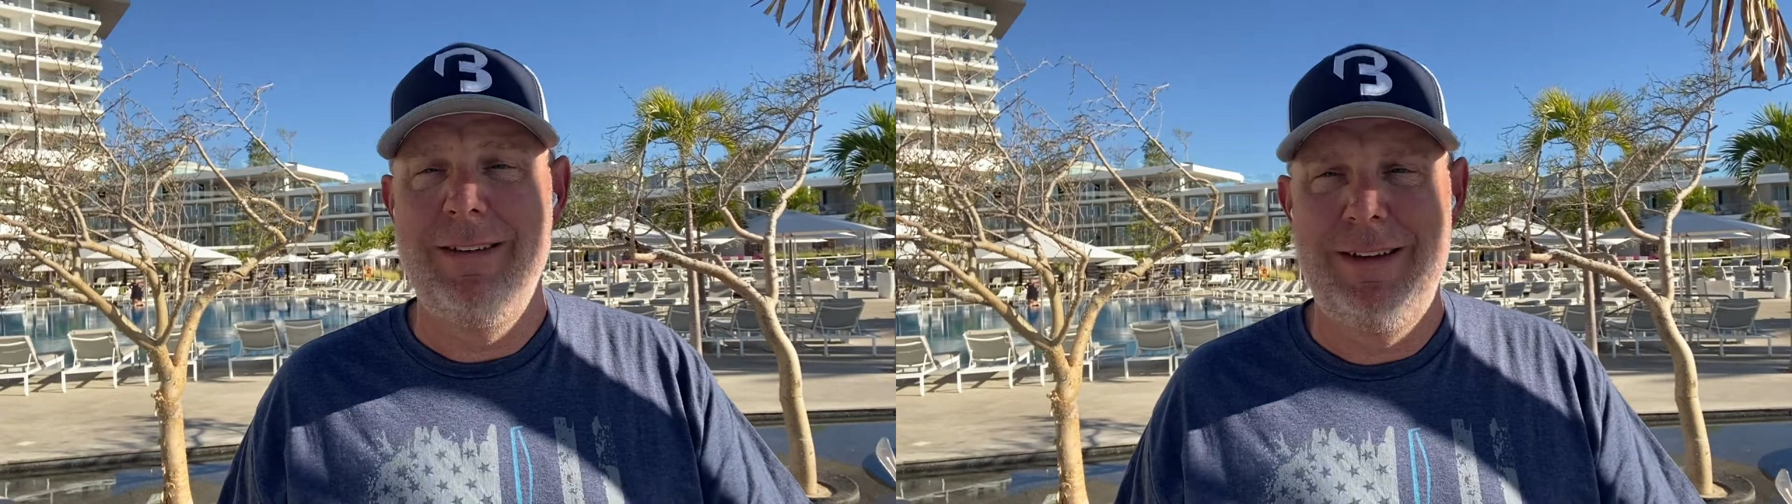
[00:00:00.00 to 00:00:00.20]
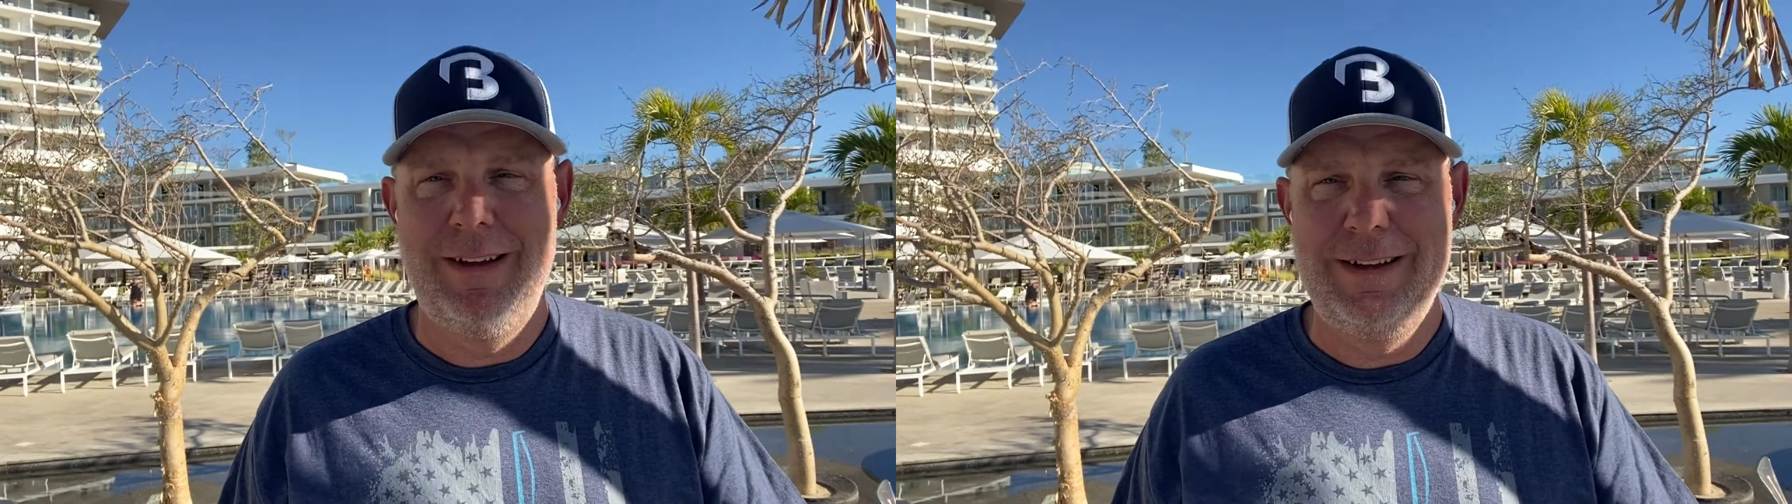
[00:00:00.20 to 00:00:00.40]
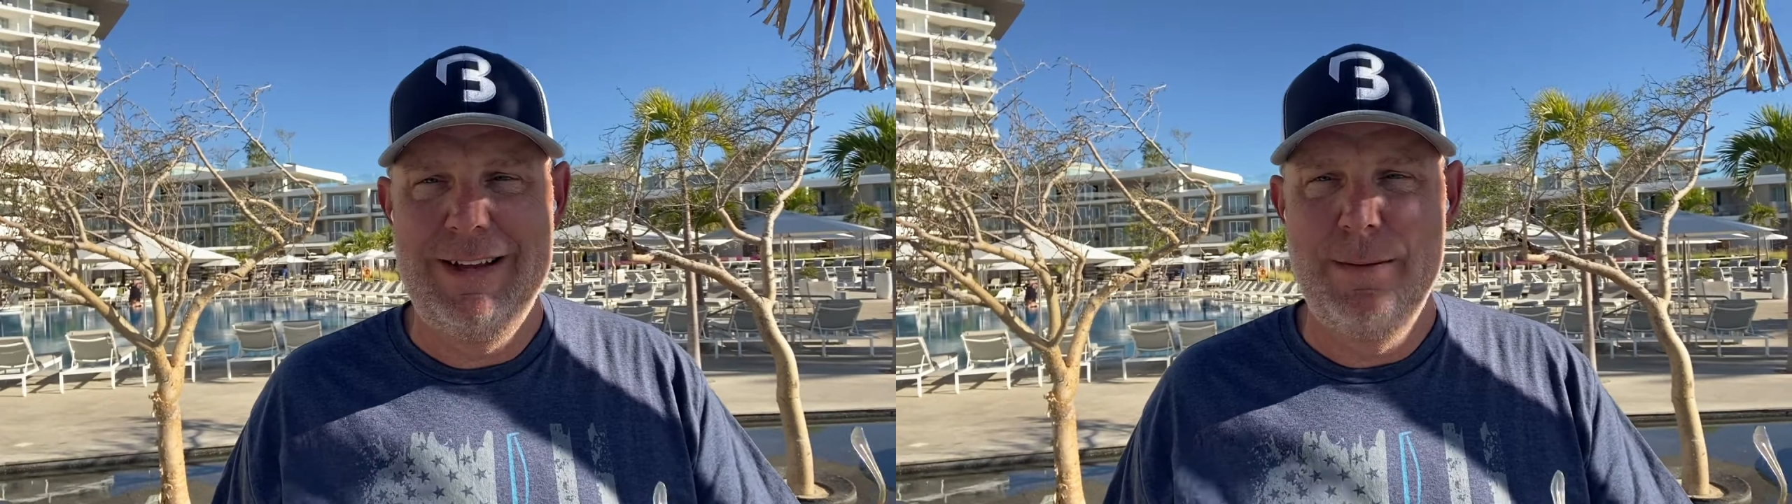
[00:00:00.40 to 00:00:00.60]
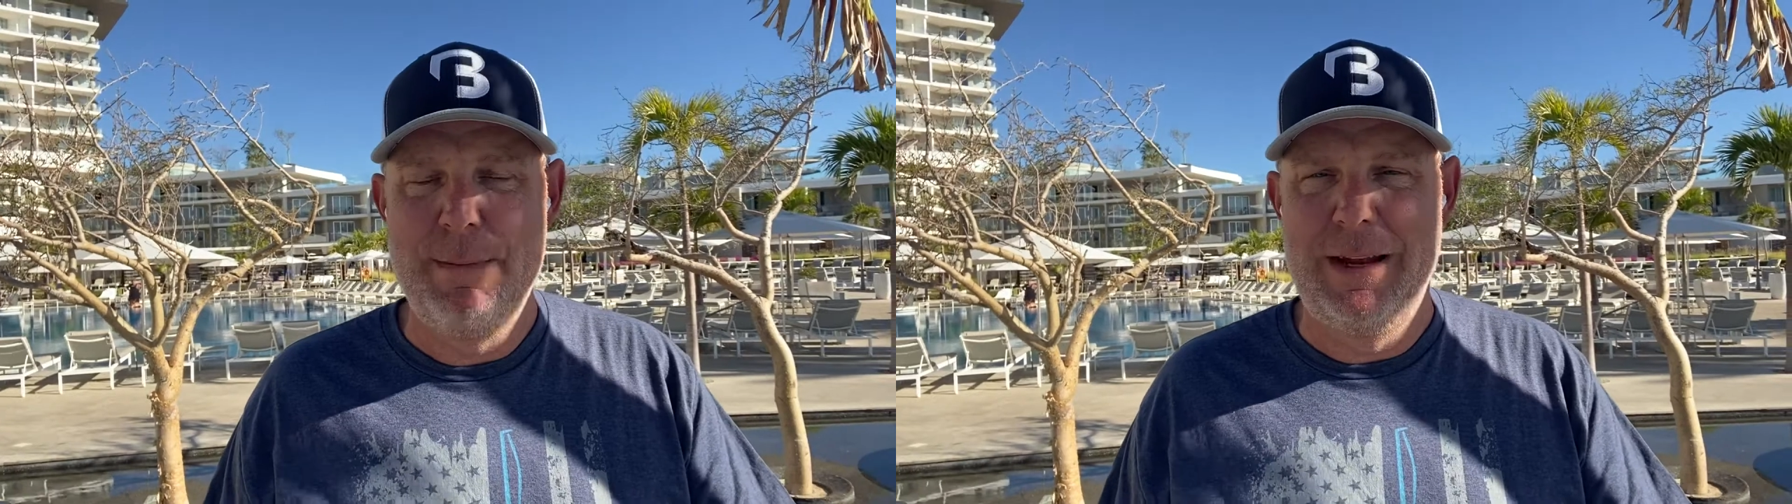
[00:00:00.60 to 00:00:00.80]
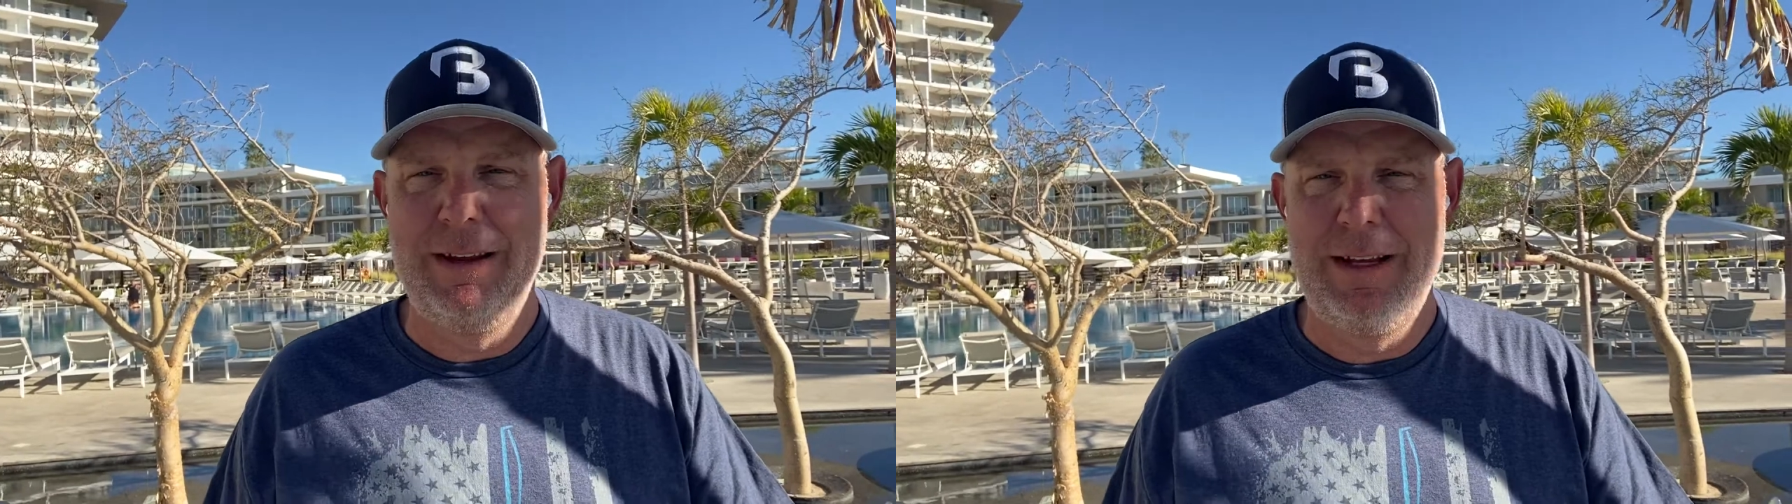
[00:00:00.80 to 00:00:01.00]
selling the
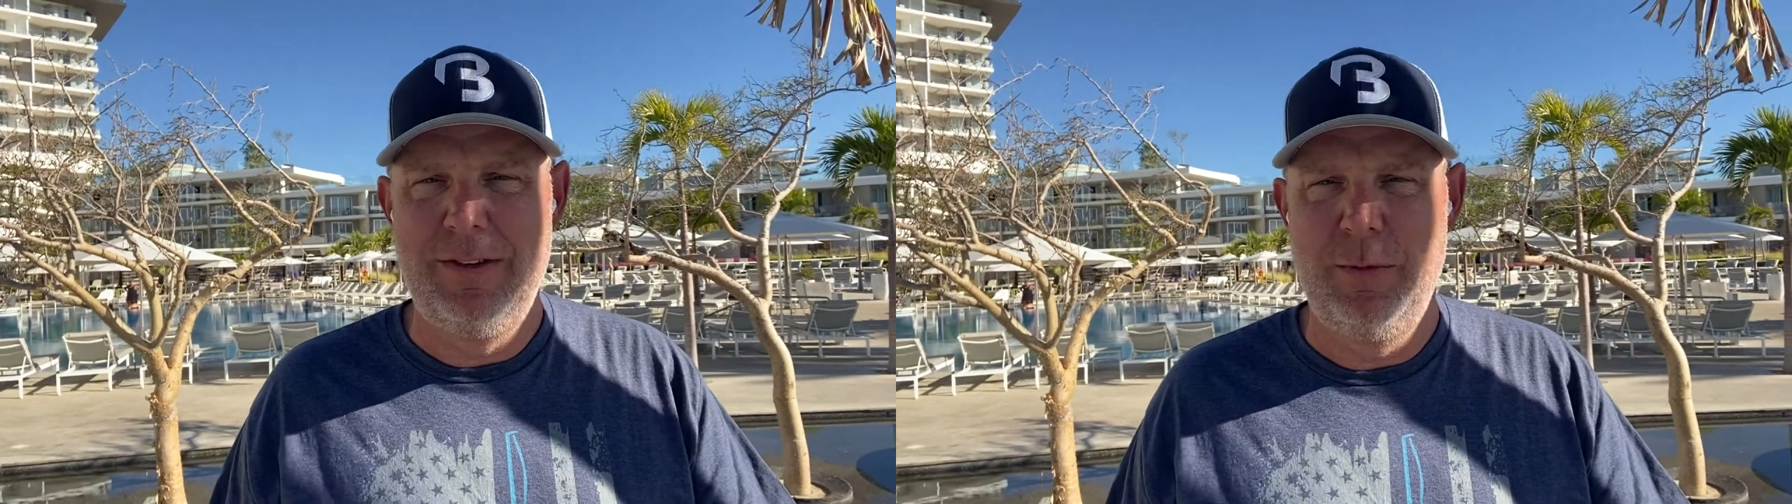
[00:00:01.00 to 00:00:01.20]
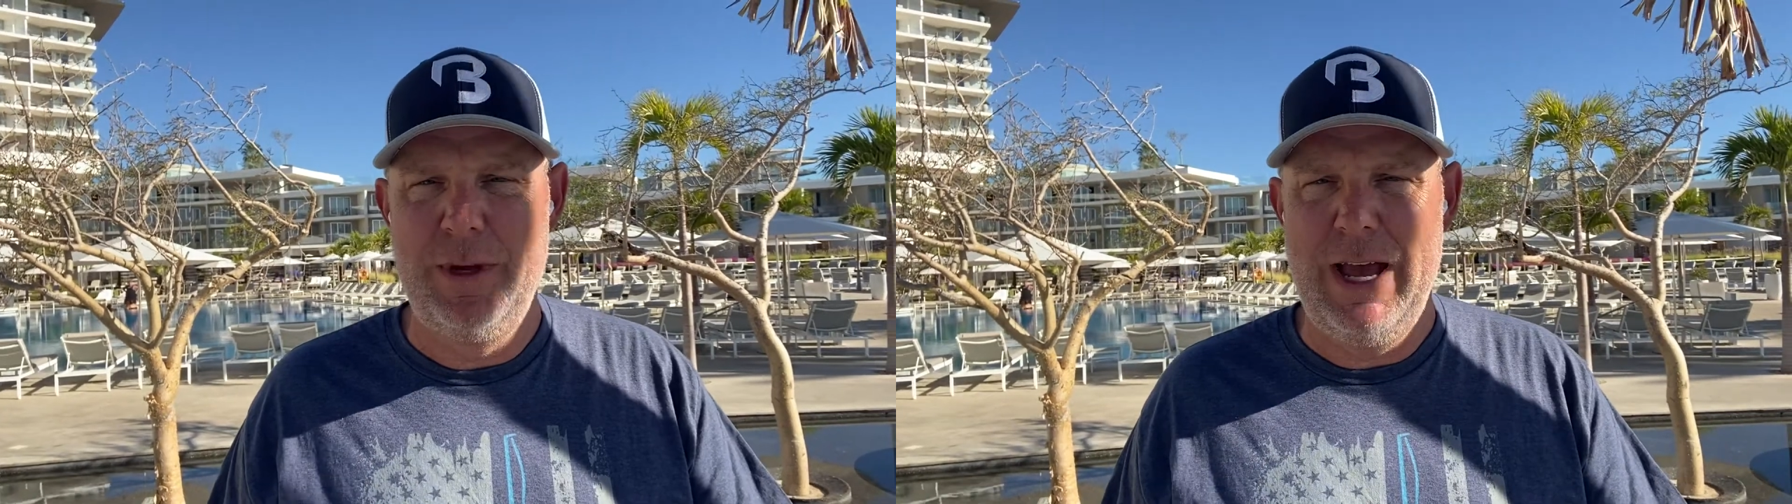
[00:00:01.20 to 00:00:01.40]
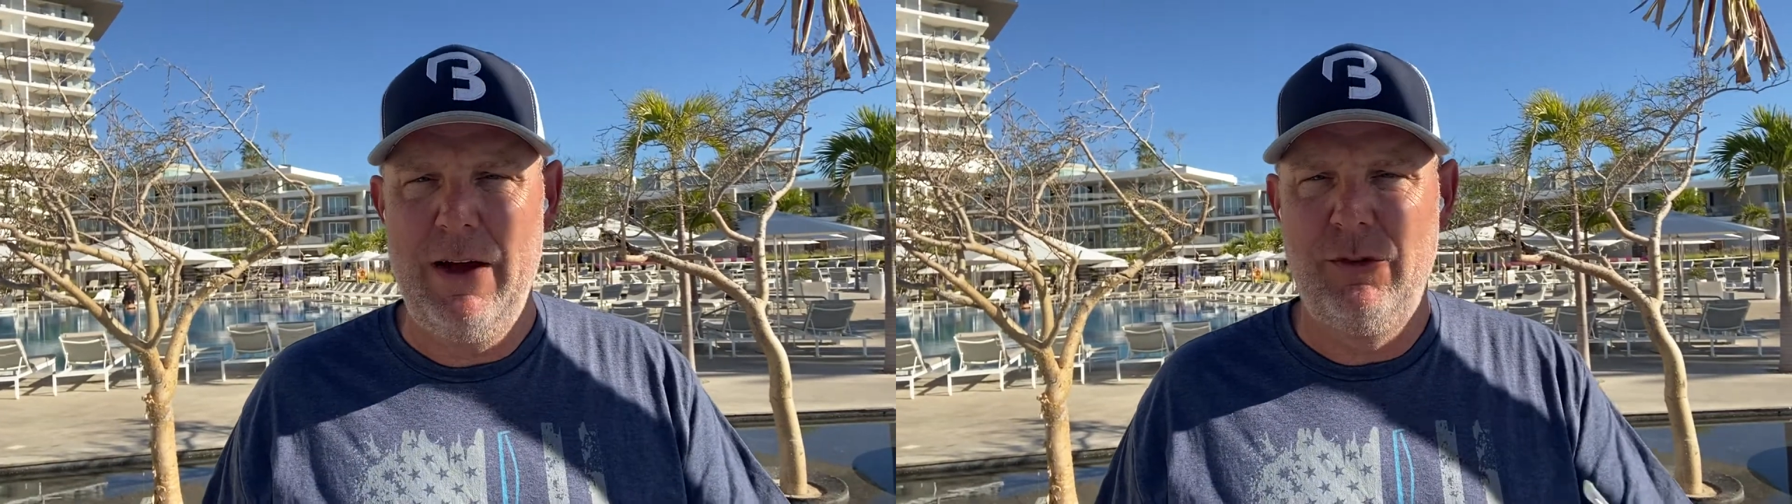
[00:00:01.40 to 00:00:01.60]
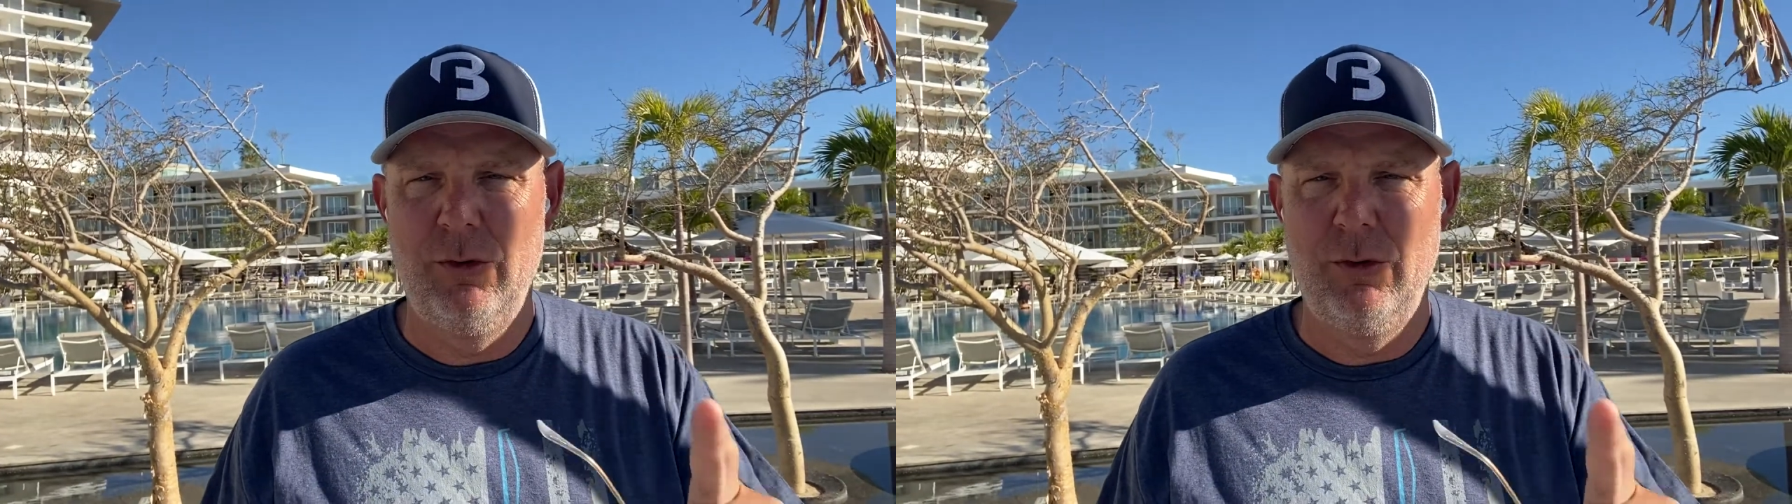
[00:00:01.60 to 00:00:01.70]
amenities that we have.